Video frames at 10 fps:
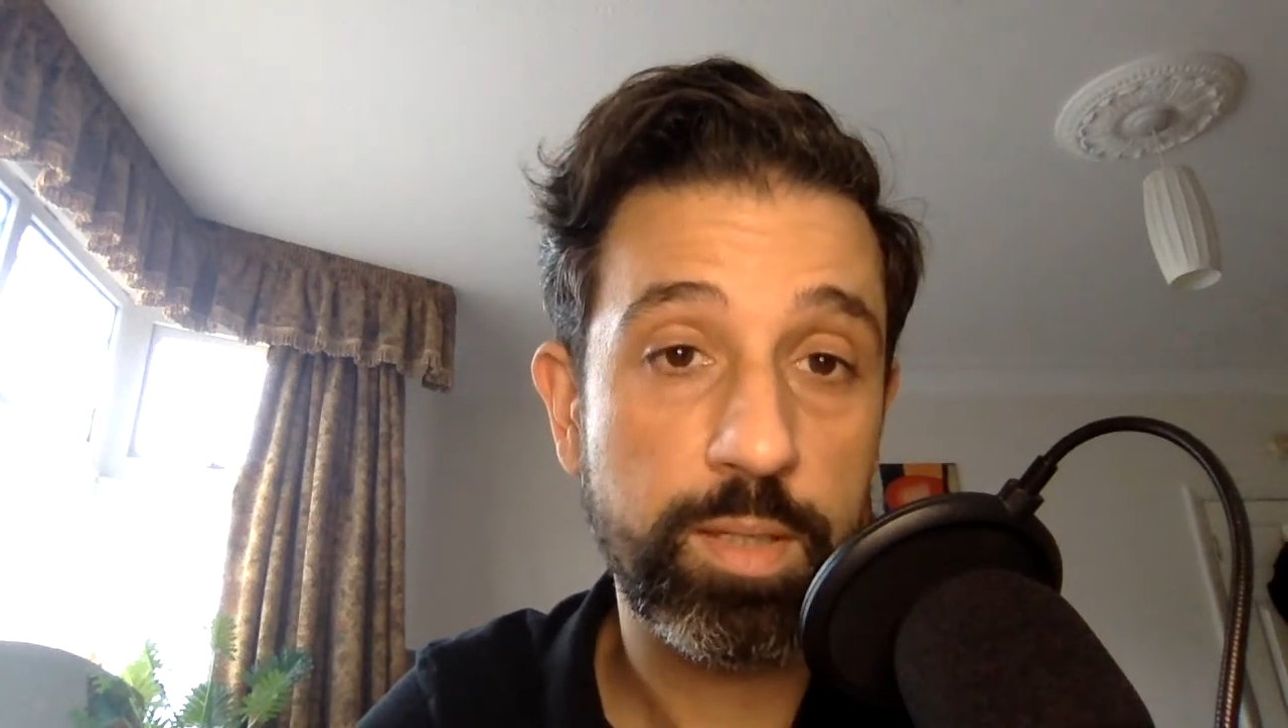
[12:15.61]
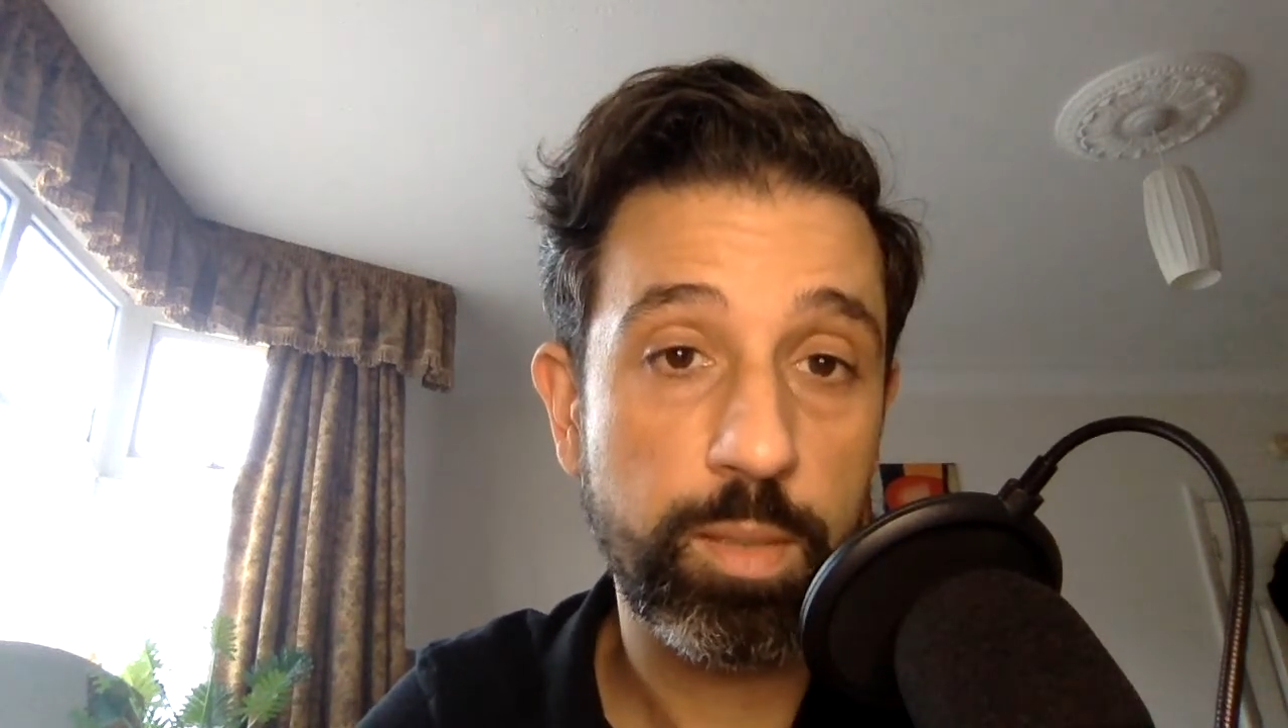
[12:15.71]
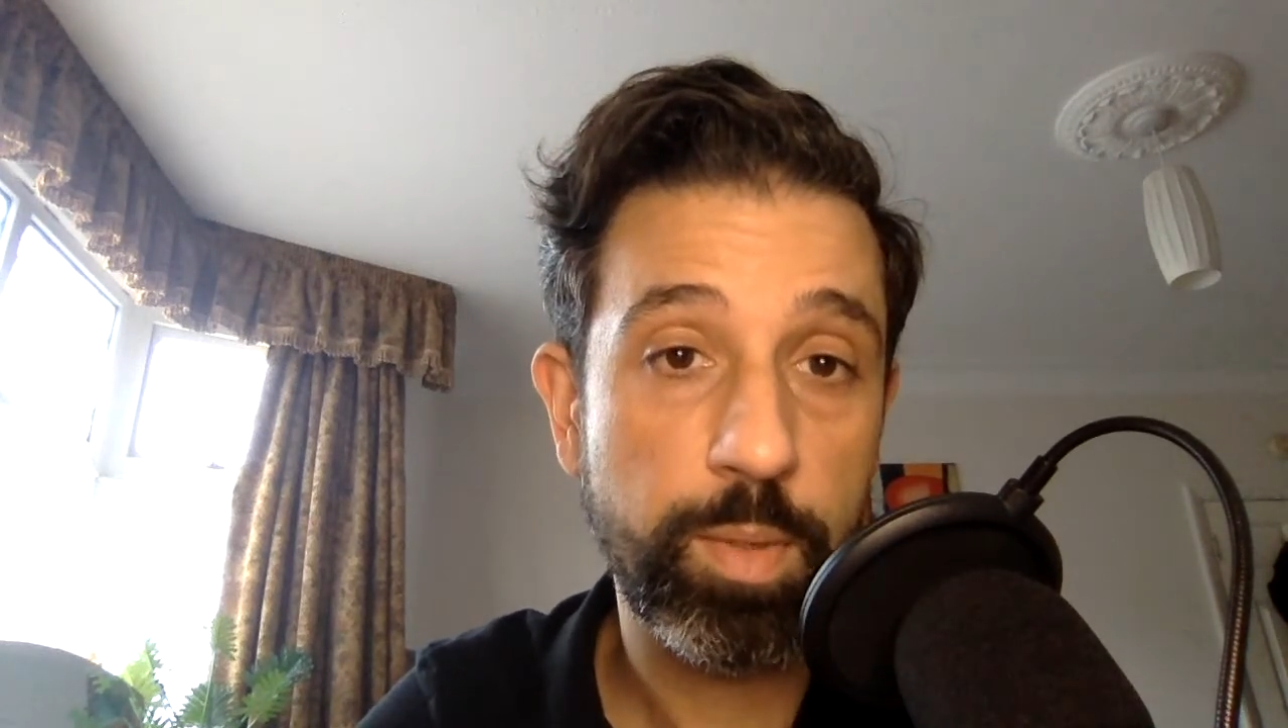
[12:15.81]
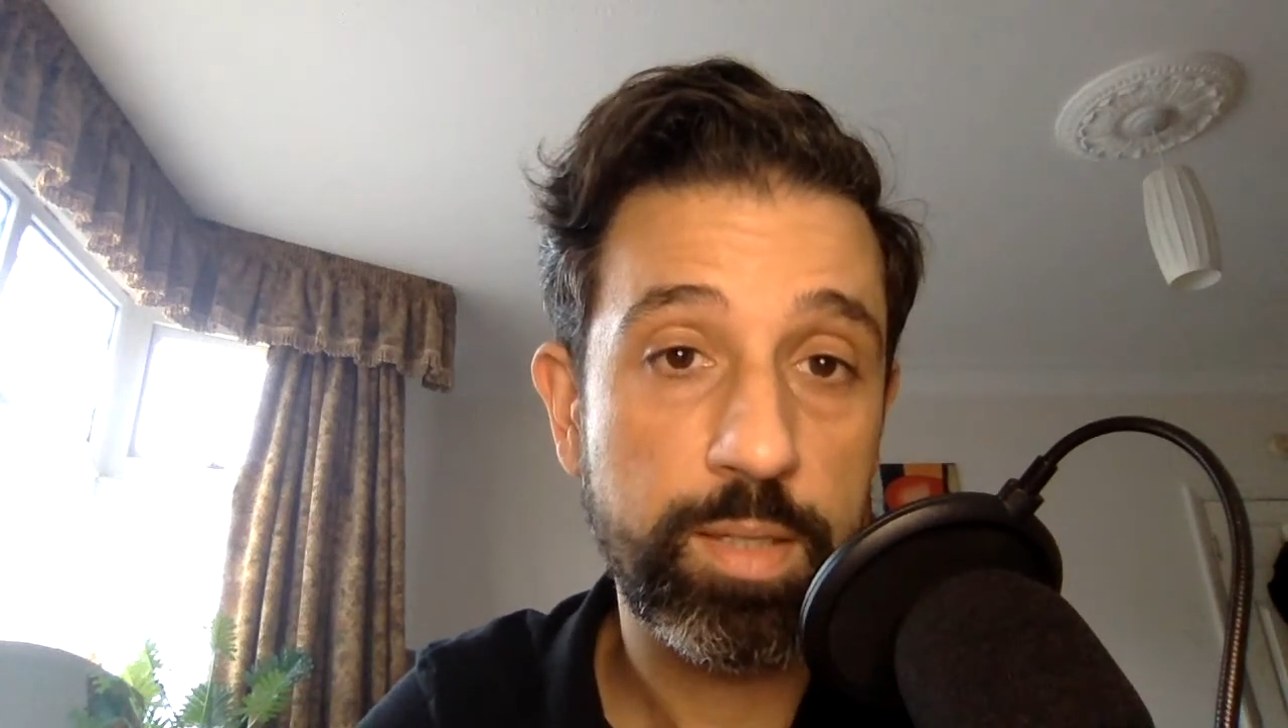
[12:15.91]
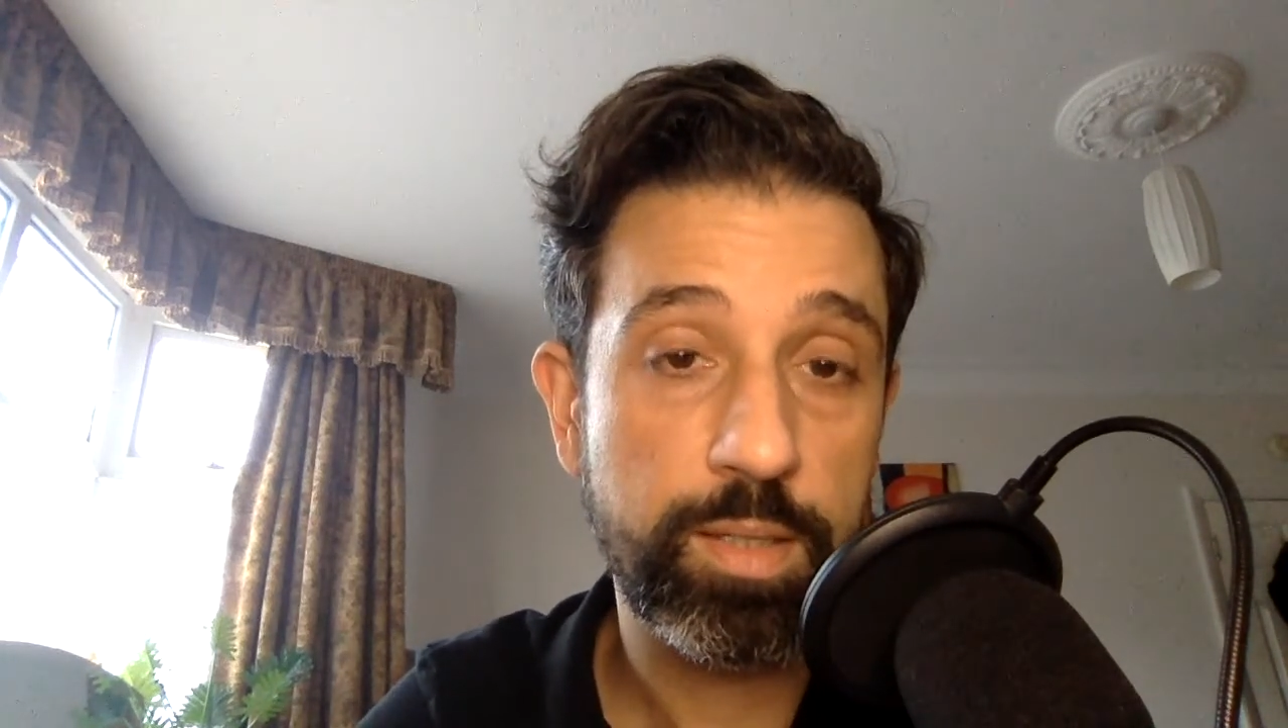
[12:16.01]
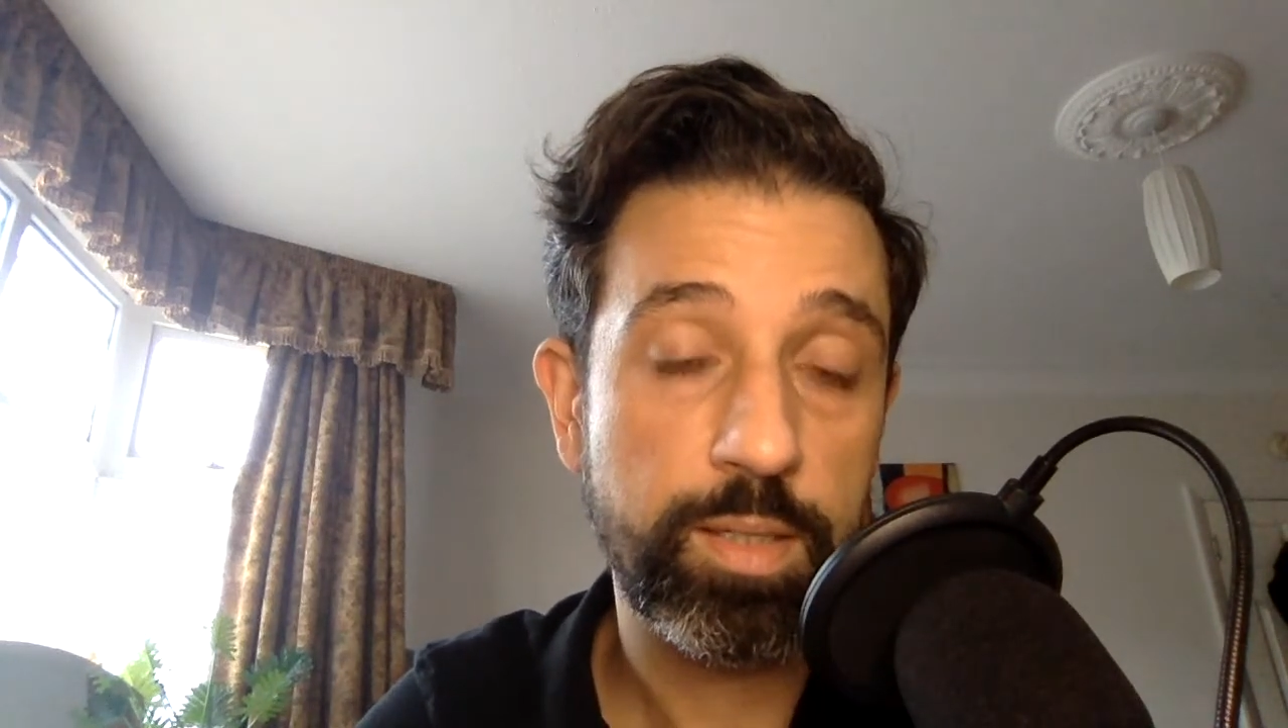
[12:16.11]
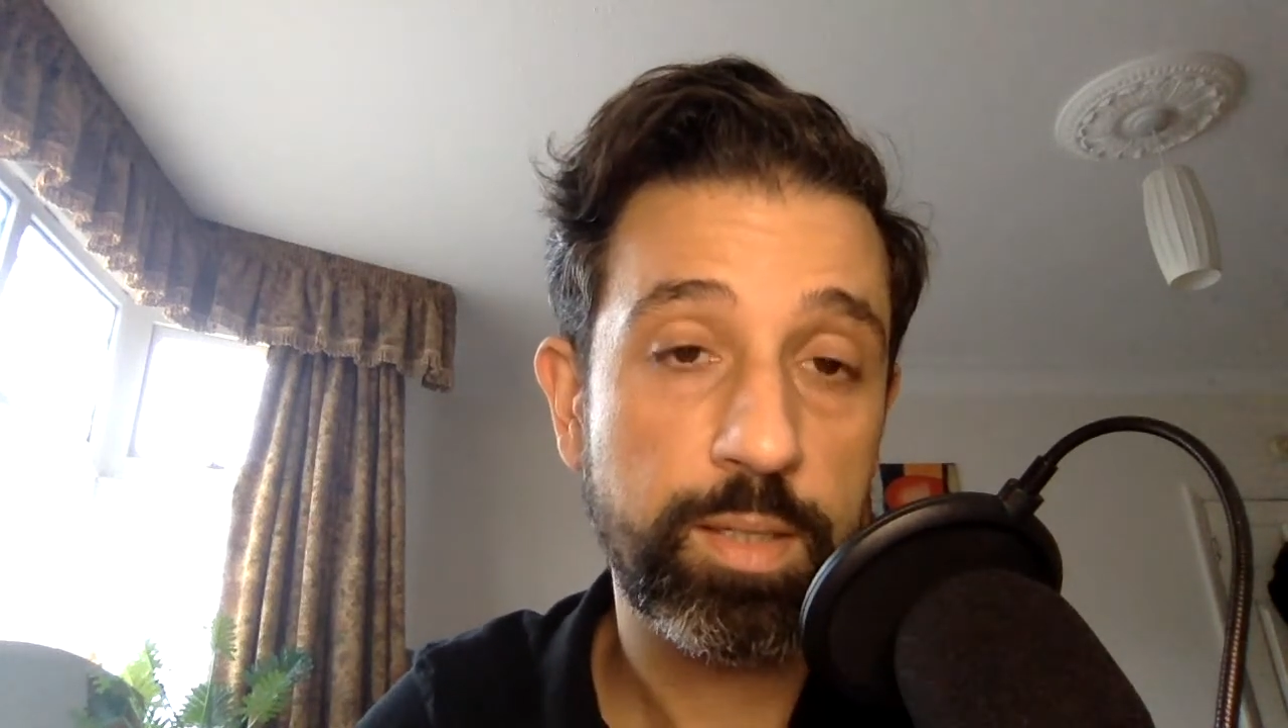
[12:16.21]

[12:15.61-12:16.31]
capacity.